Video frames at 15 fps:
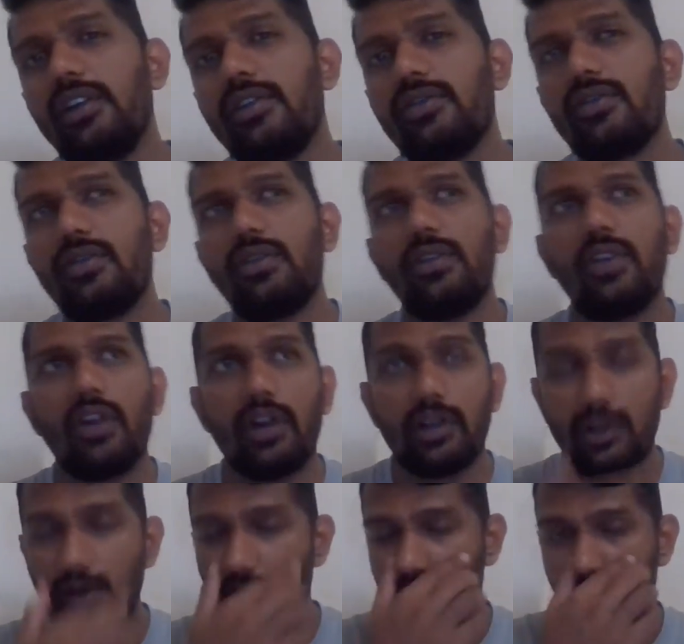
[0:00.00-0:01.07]
So
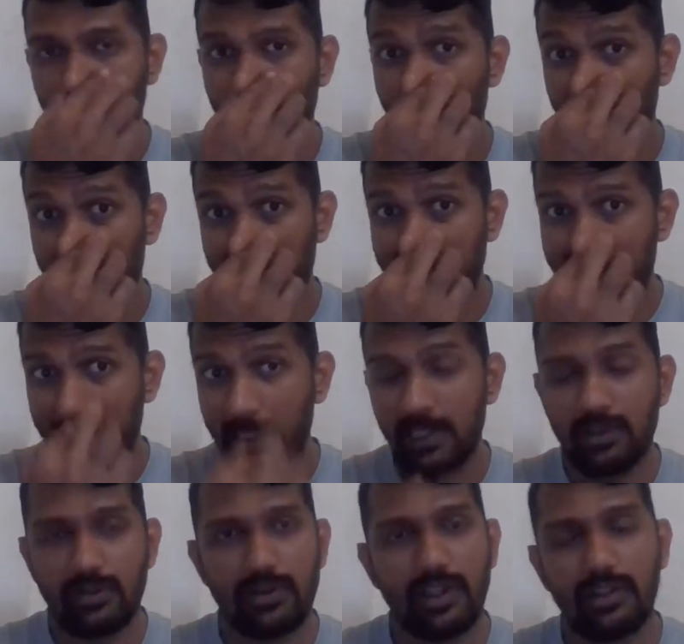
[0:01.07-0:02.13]
not talked about
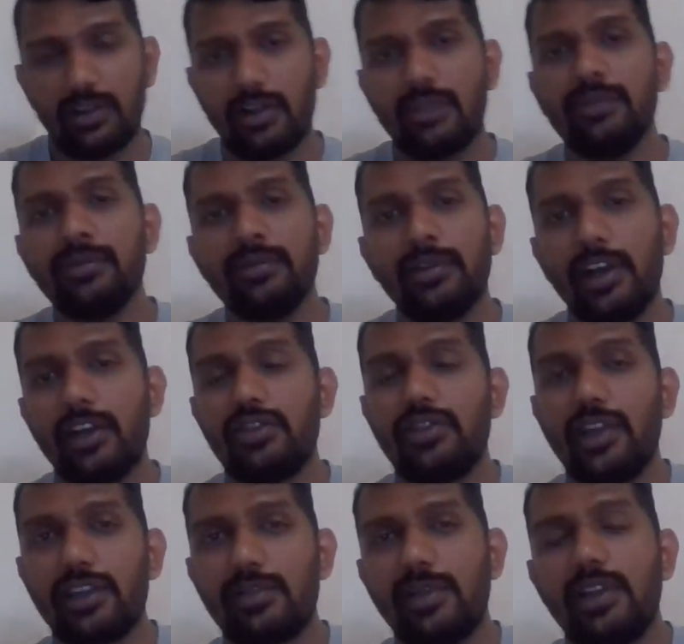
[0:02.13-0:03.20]
details. So I thought I
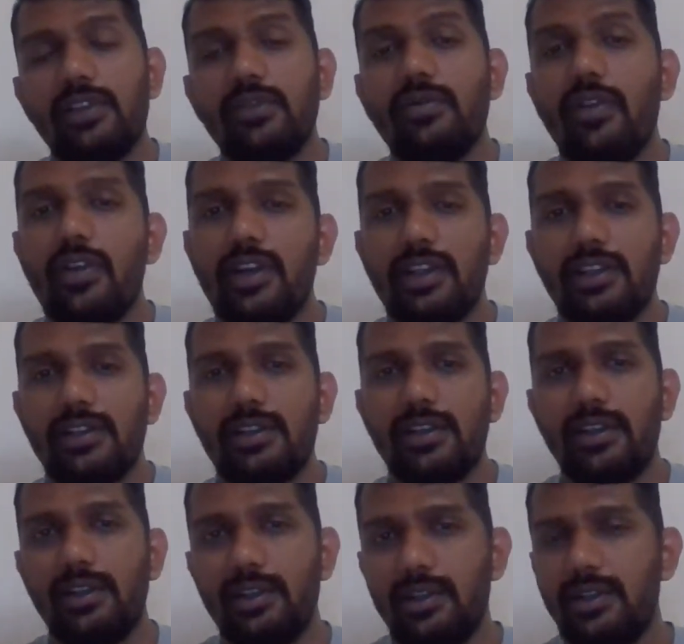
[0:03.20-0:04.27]
should explain you what
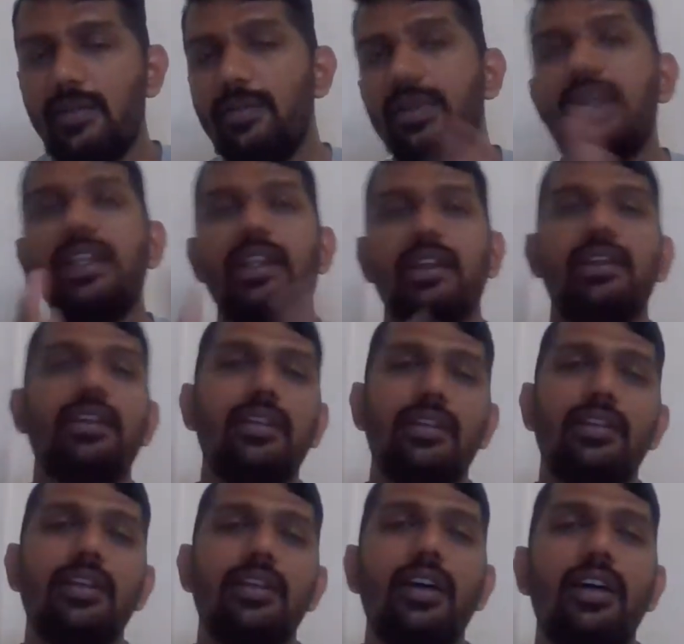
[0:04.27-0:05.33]
is meaning.
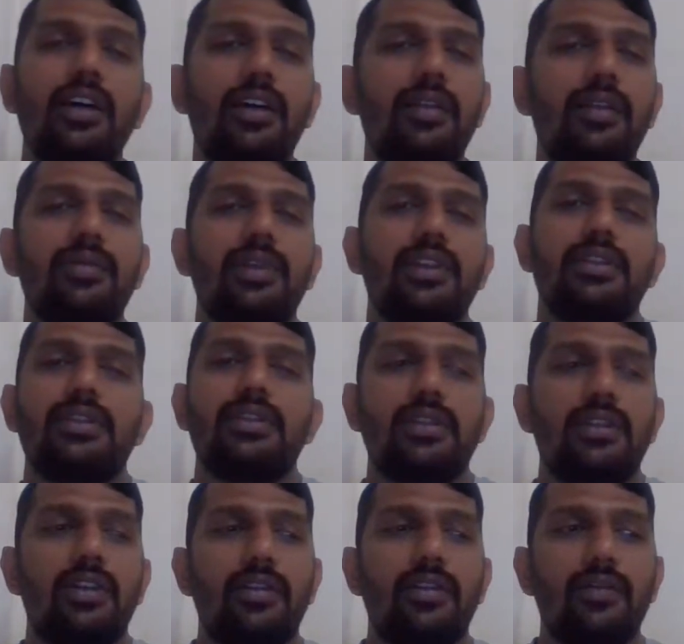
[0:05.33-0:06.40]
Means
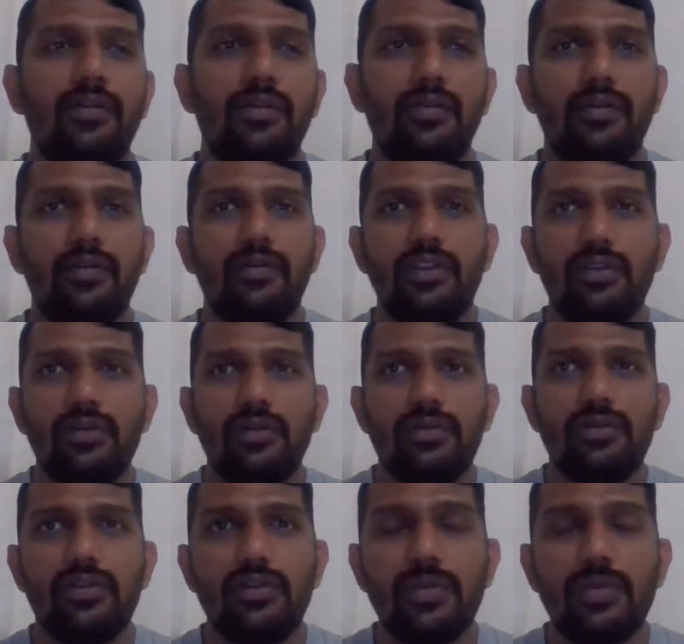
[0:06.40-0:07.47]
you
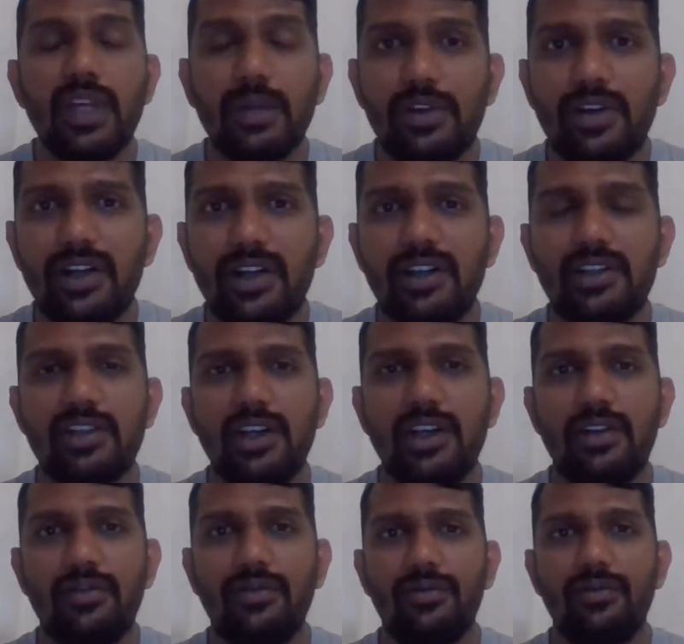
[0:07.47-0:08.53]
should be able to understand